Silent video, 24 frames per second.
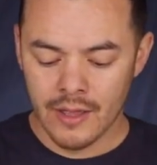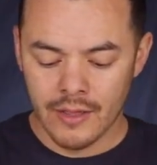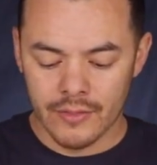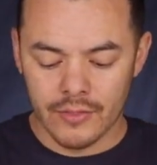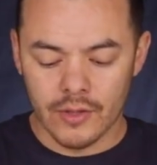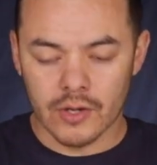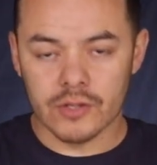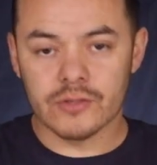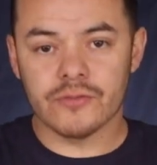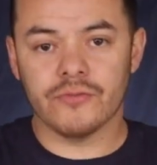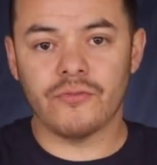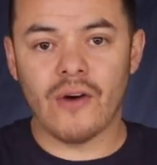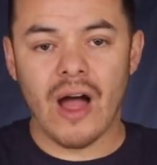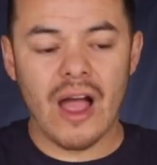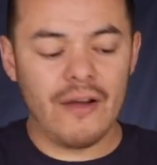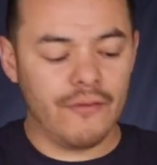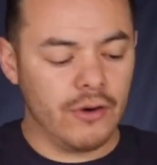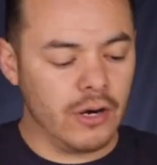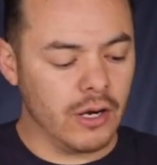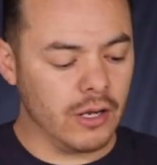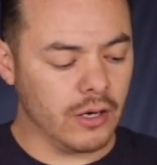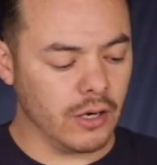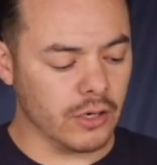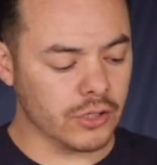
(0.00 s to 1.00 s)
There's 5
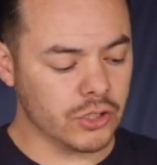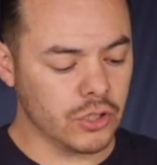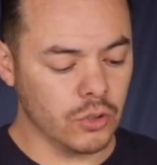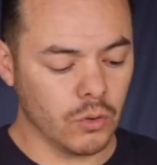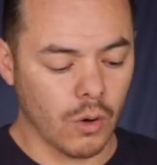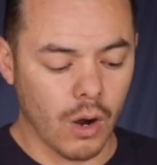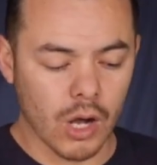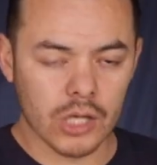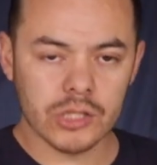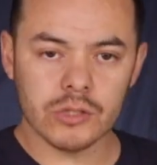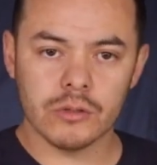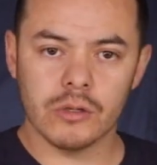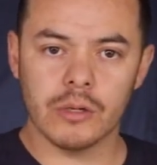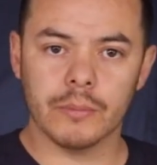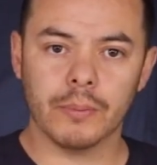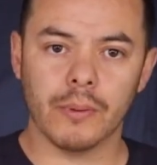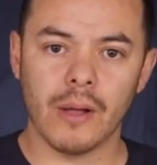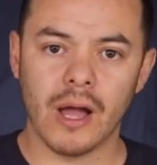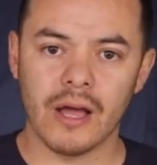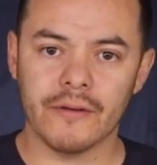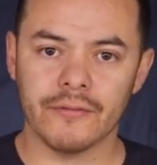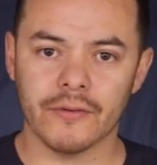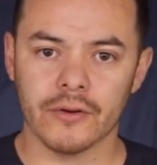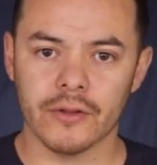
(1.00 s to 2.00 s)
hunters who also
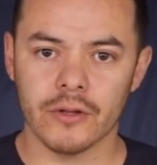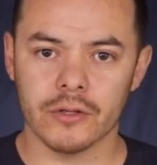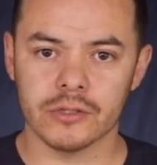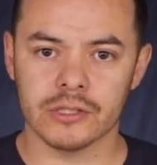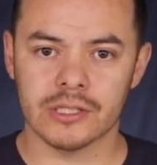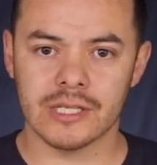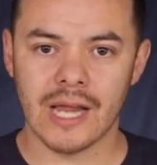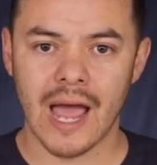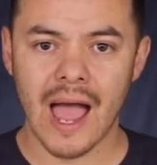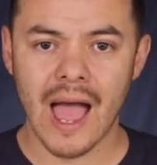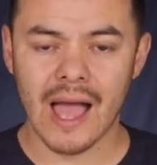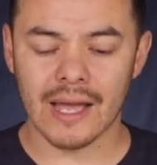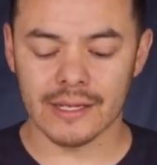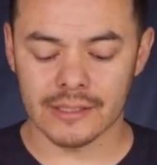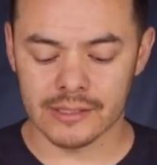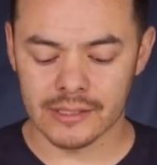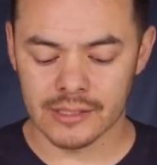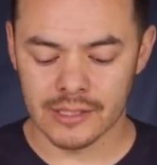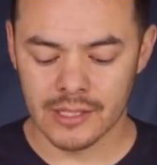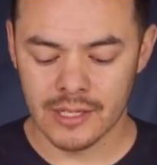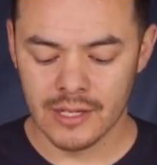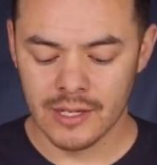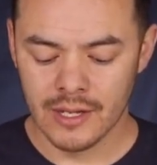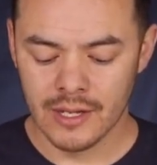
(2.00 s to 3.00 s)
applied for those
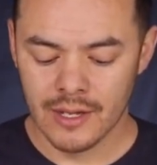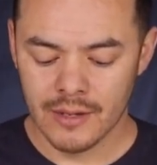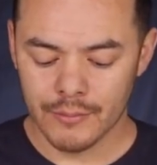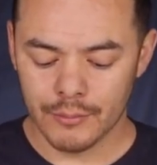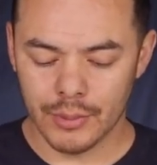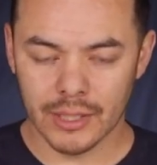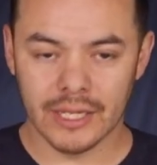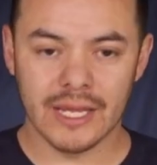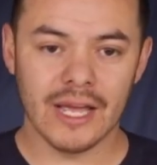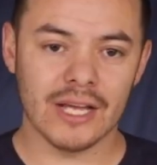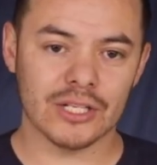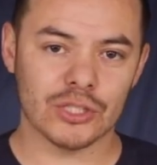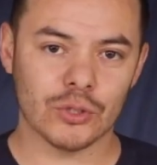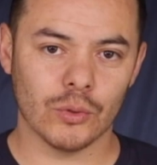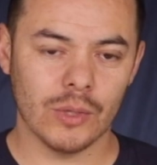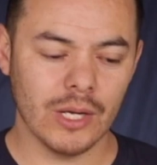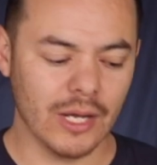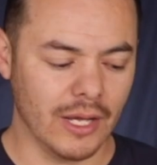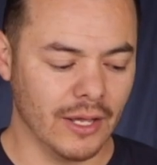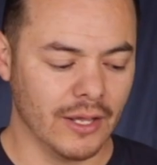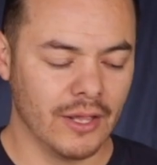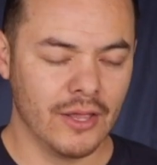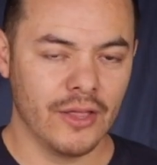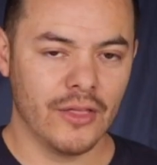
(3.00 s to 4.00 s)
tags, but guess
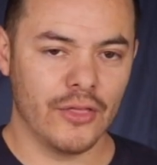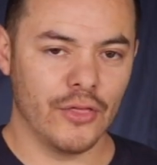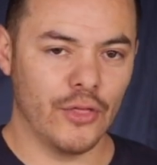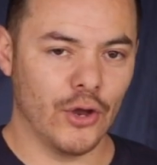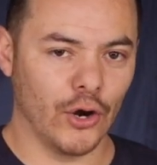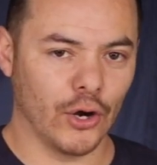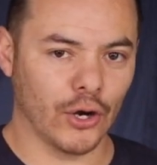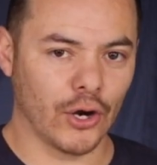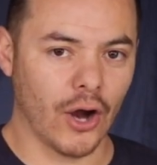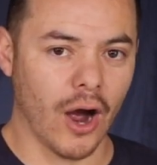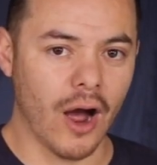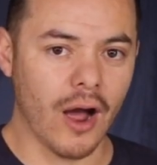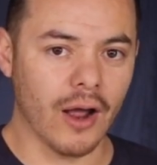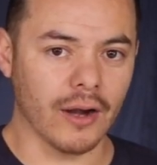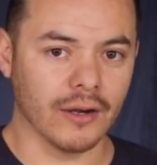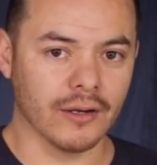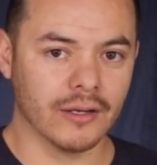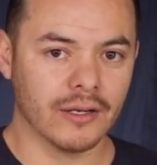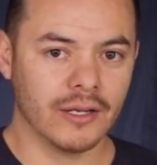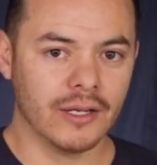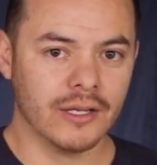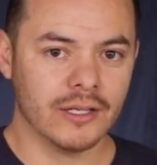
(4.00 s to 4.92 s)
what? They're gone.